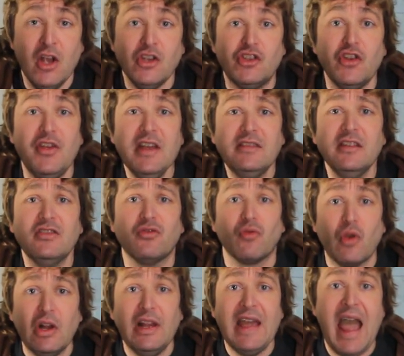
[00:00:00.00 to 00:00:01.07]
So this is
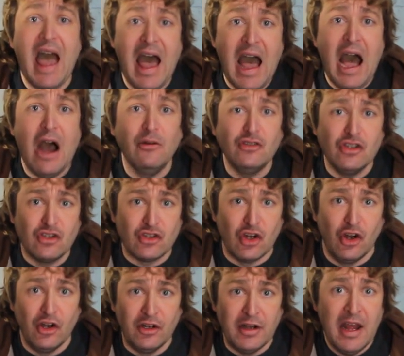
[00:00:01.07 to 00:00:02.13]
really how to
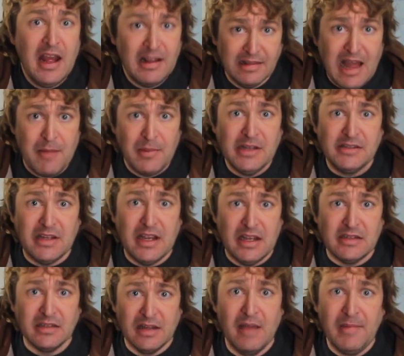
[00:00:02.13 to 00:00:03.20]
turn lemons
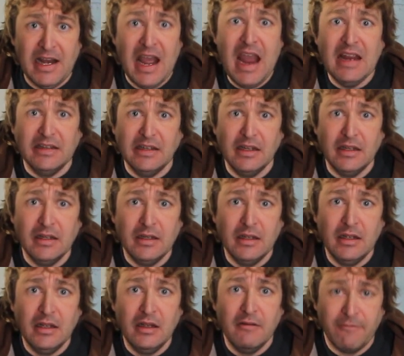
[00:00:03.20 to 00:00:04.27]
into lemonade
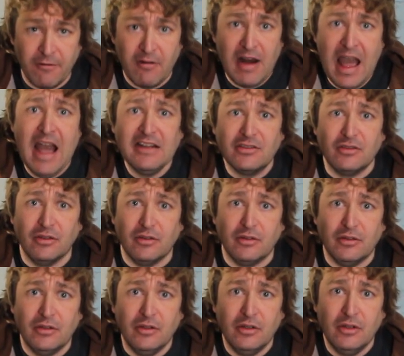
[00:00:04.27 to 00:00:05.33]
for an actor.
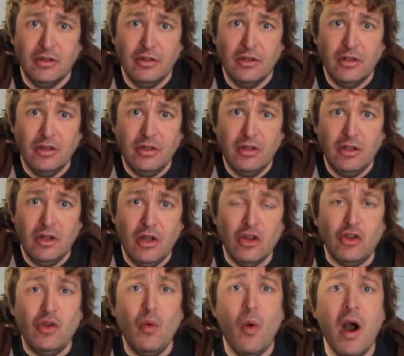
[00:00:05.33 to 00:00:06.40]

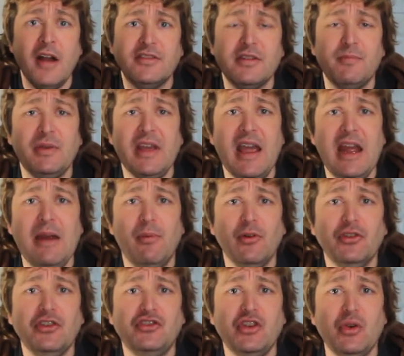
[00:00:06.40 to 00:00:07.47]
You want to be
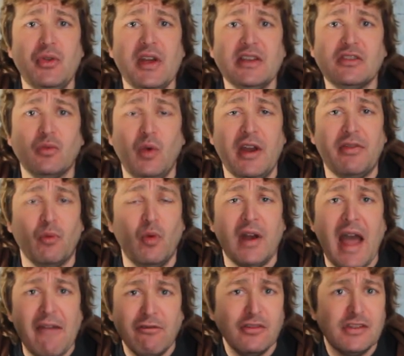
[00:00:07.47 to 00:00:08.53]
able to do this with
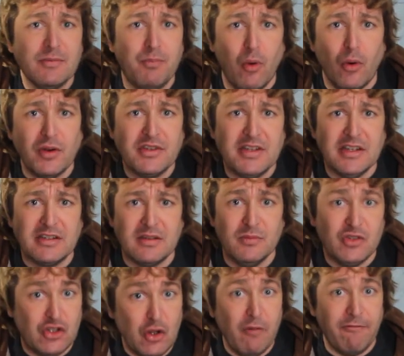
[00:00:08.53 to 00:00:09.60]
whatever support
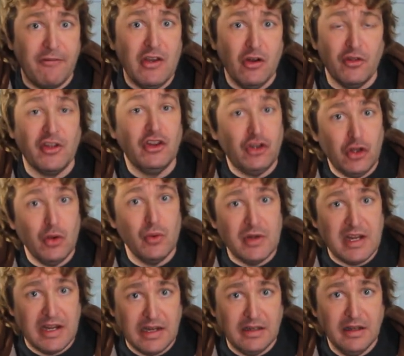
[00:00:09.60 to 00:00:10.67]
systems you feel that you
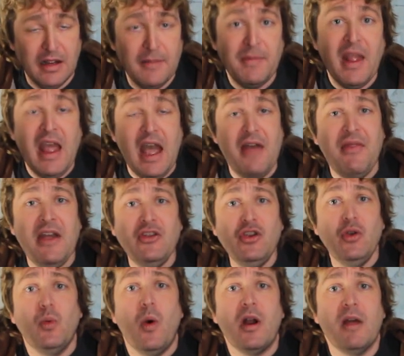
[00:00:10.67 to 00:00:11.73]
need, and then
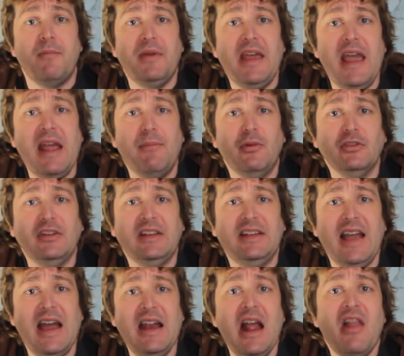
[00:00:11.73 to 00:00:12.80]
you want to be able to
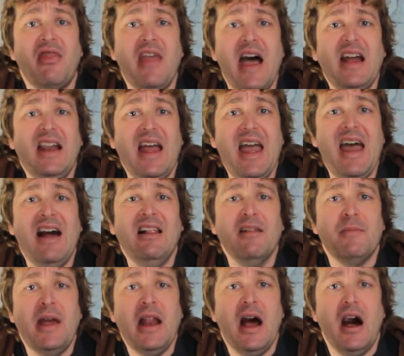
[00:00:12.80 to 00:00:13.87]
get that
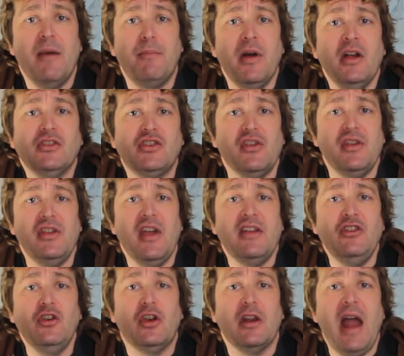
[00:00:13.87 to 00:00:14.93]
element up so that
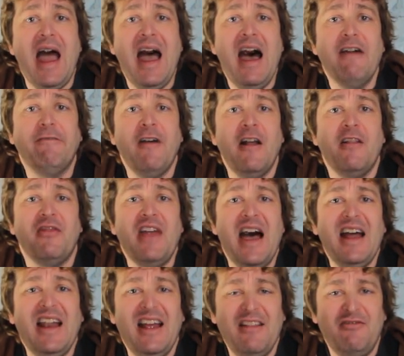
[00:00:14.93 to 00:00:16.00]
and you can have
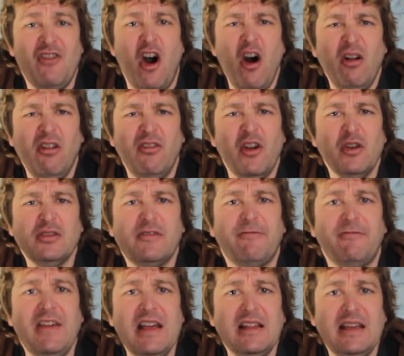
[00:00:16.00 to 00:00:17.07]
that all of those
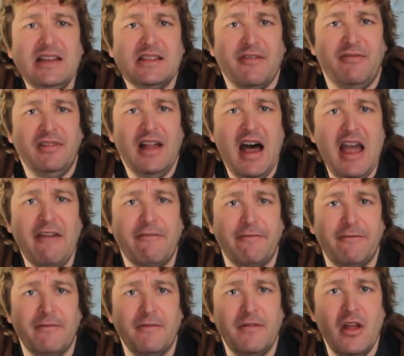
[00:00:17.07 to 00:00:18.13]
feelings of
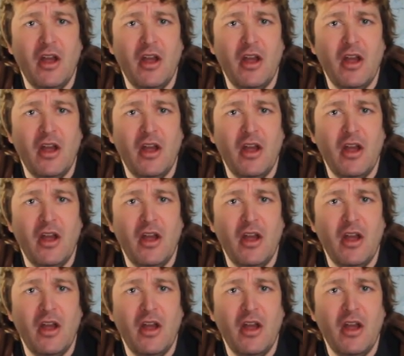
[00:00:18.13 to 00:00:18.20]
life